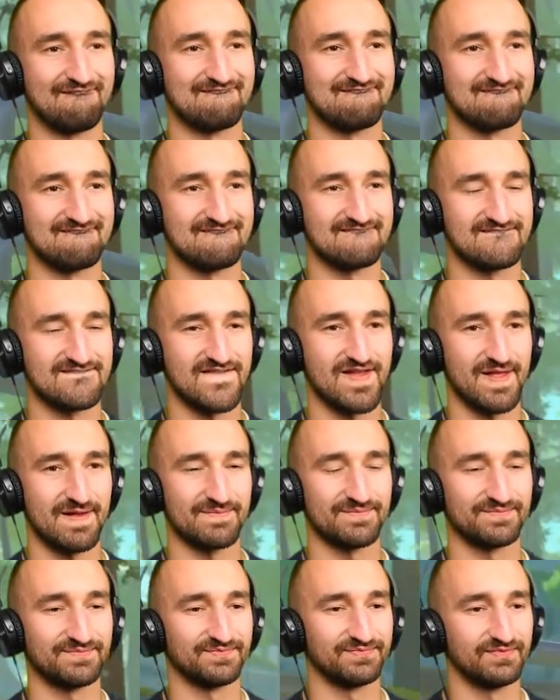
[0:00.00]
Oh, oh,
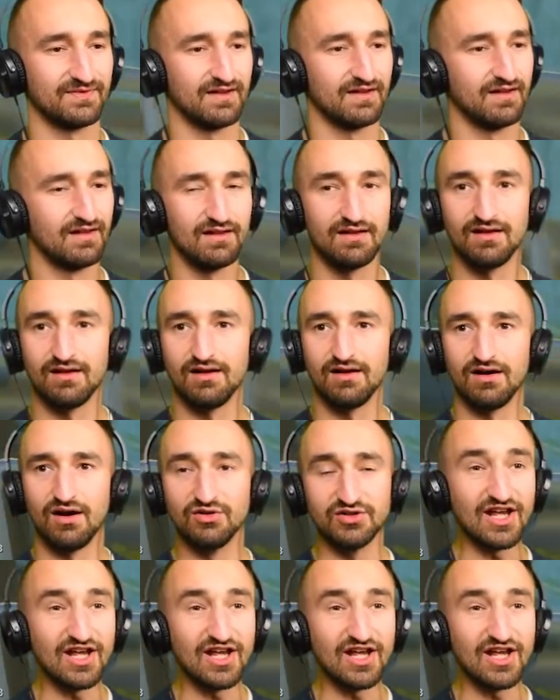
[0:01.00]
come on, you didn't...